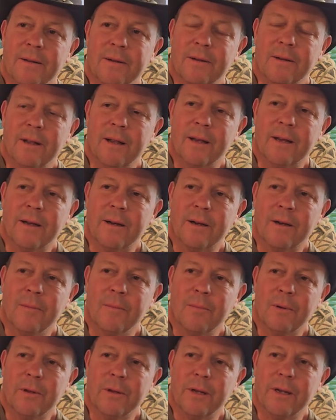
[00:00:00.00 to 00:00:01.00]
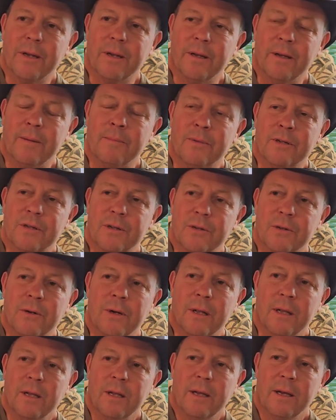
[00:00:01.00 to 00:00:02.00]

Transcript: look like a complete imbecile.